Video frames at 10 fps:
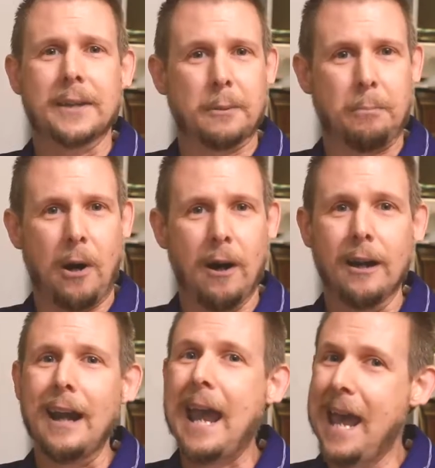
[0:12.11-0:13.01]
at the
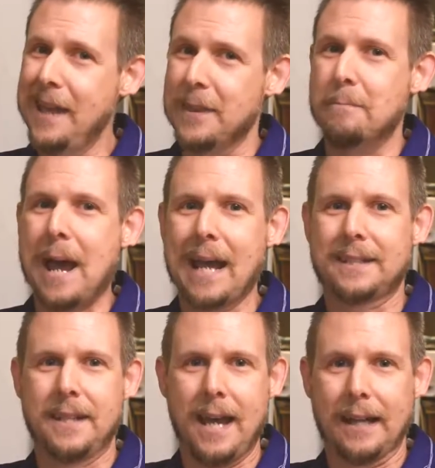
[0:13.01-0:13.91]
bar and the back
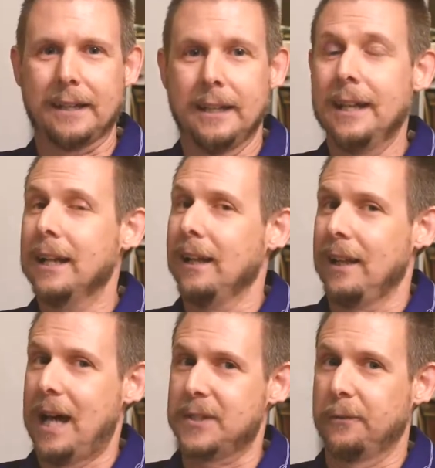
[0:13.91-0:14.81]
deck.
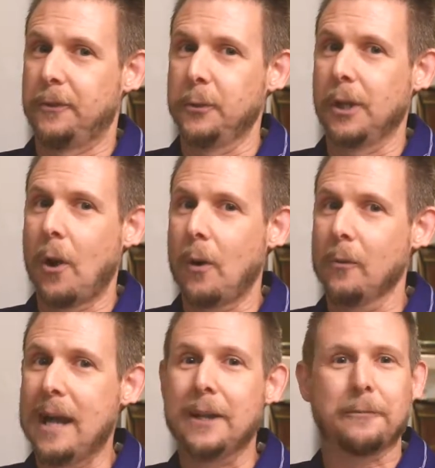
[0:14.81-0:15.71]
Lots of food to go
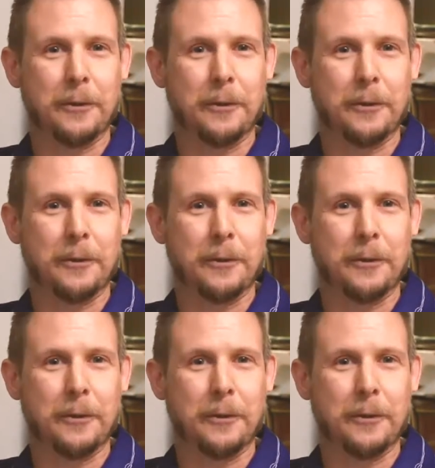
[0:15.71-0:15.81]
around